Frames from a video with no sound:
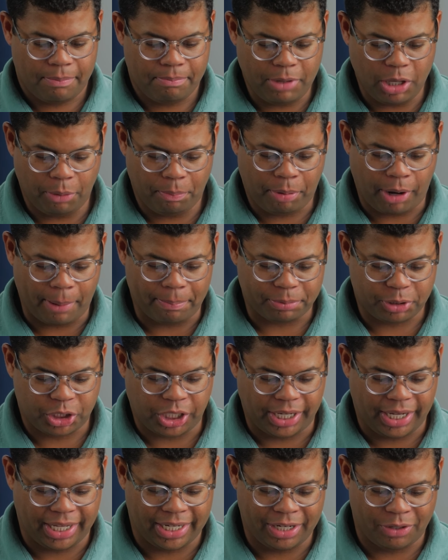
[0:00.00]
Meal prep
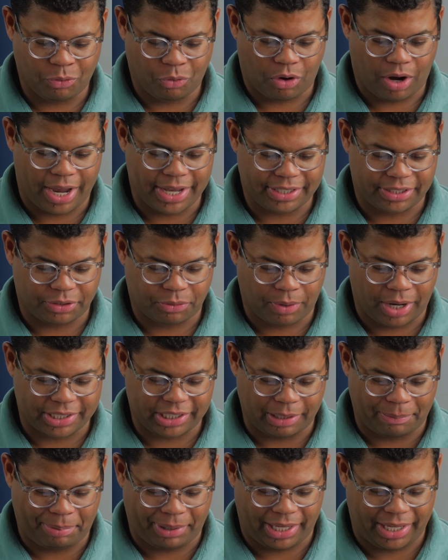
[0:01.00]
chicken and rice
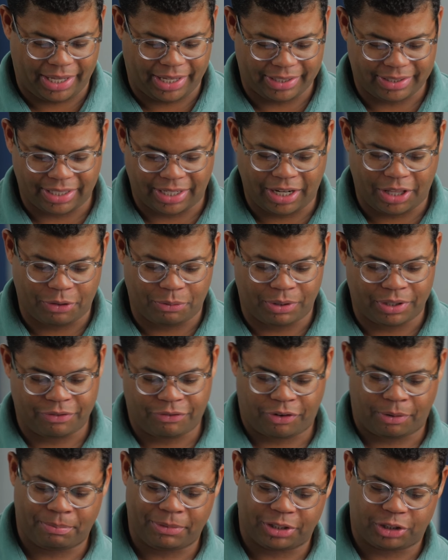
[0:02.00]
recipes. Another one
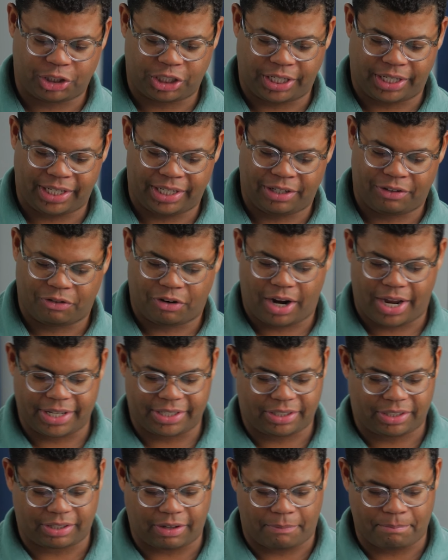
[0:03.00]
from the chicken and
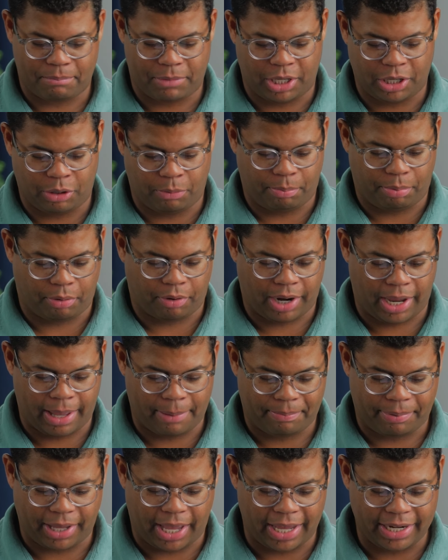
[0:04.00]
rice meal
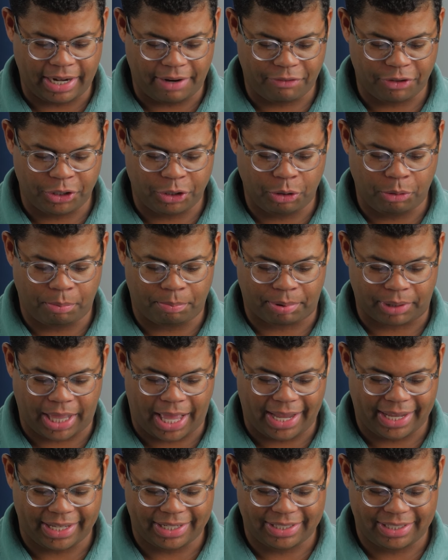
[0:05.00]
prep. I never knew
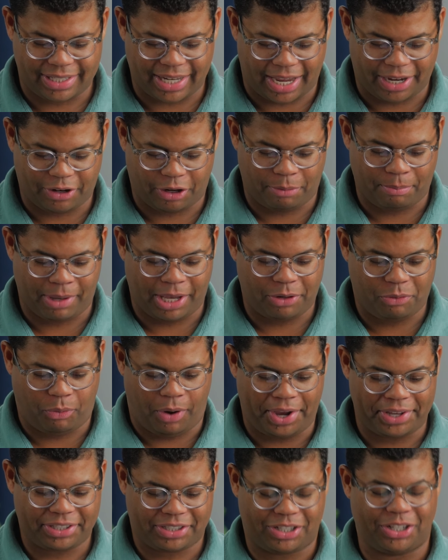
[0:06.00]
Black & Decker made
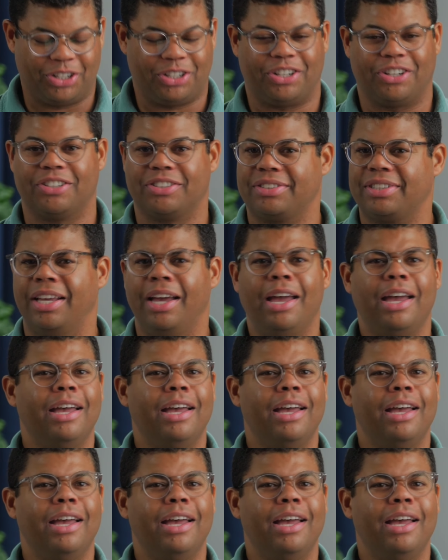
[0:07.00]
rice cookers.